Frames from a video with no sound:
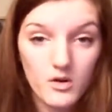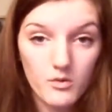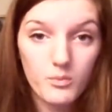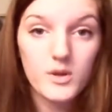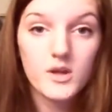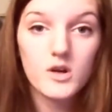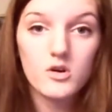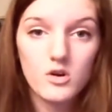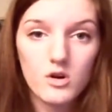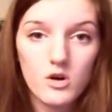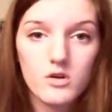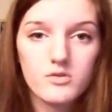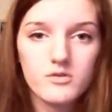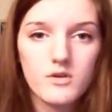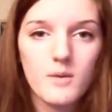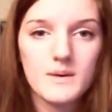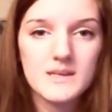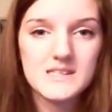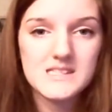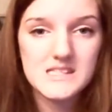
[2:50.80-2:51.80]
we got a lot of
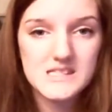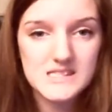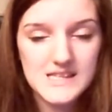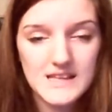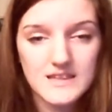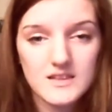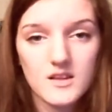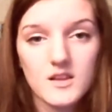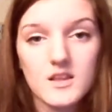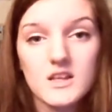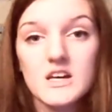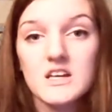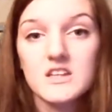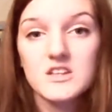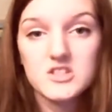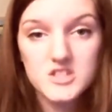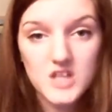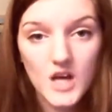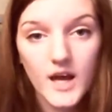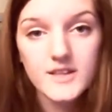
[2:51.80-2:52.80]
comments that said that the
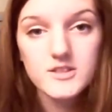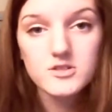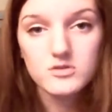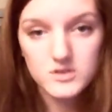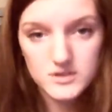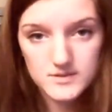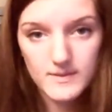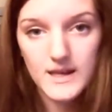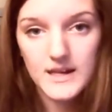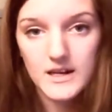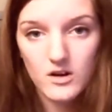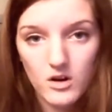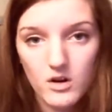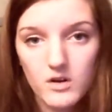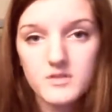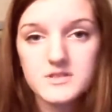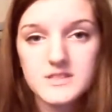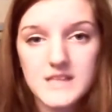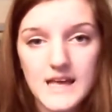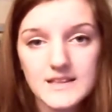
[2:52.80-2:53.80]
titles made a lot
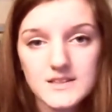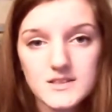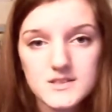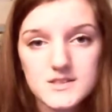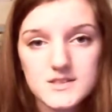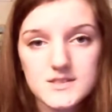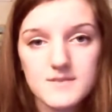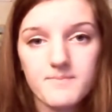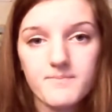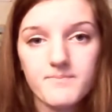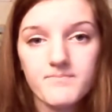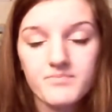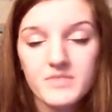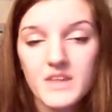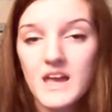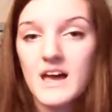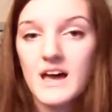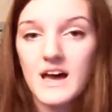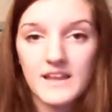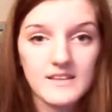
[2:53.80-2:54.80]
of sense,
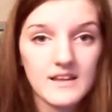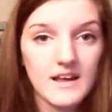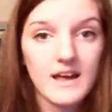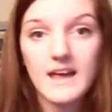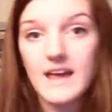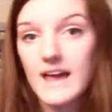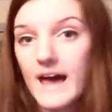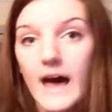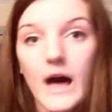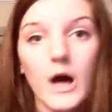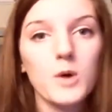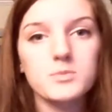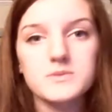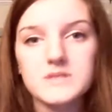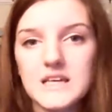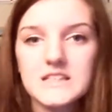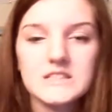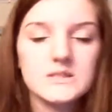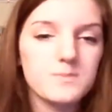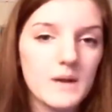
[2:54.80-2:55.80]
and that it helped
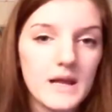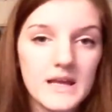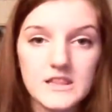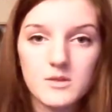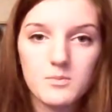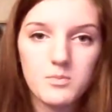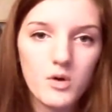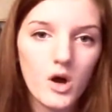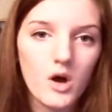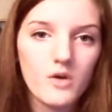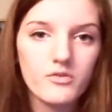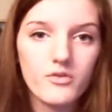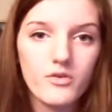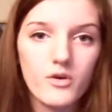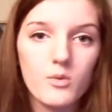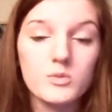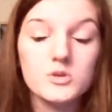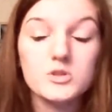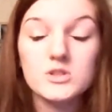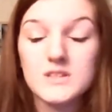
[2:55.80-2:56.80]
explain the plot of the
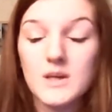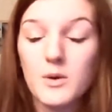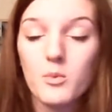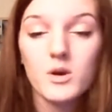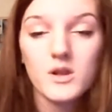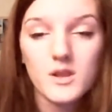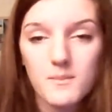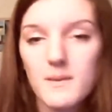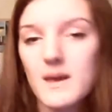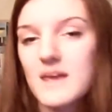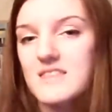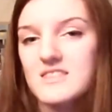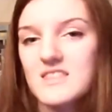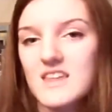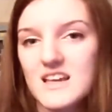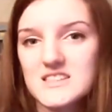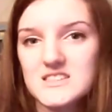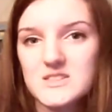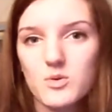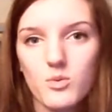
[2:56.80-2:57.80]
film, which is like one of the main
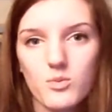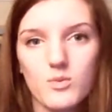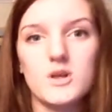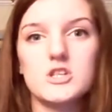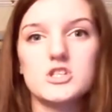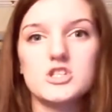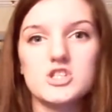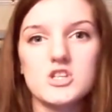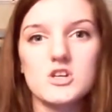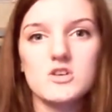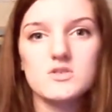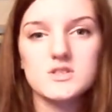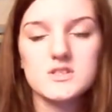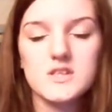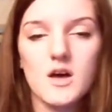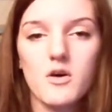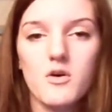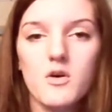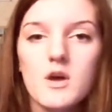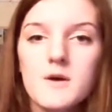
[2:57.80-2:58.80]
things that we wanted to do.
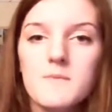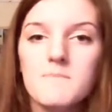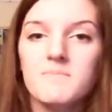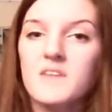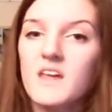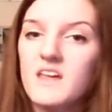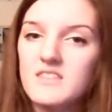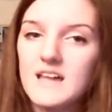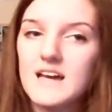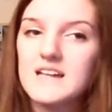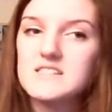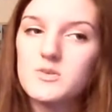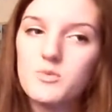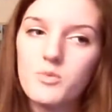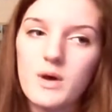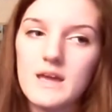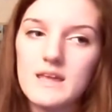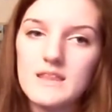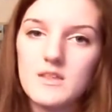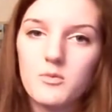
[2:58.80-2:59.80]
So that is a
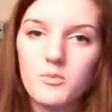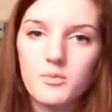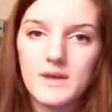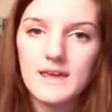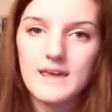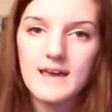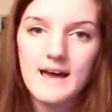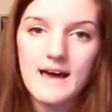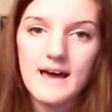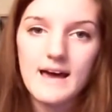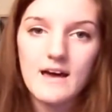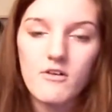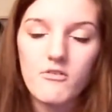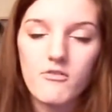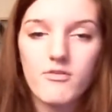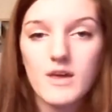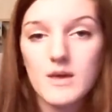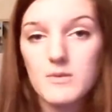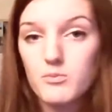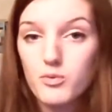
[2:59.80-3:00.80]
way that we
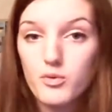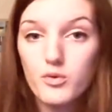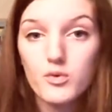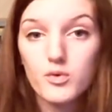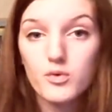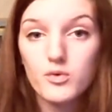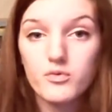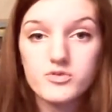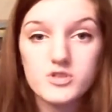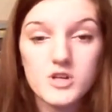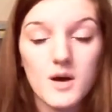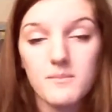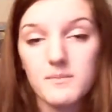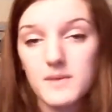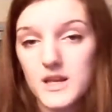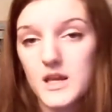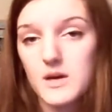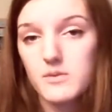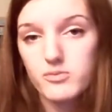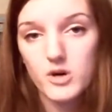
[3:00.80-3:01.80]
have improved our
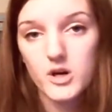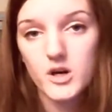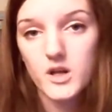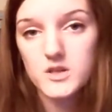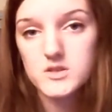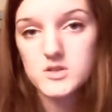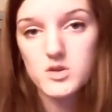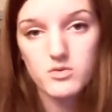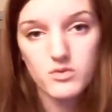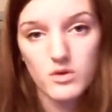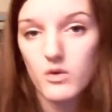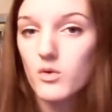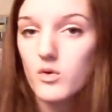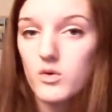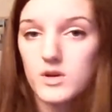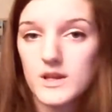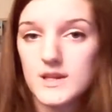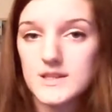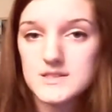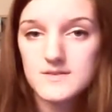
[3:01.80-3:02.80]
media product through
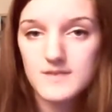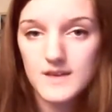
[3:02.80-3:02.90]
audience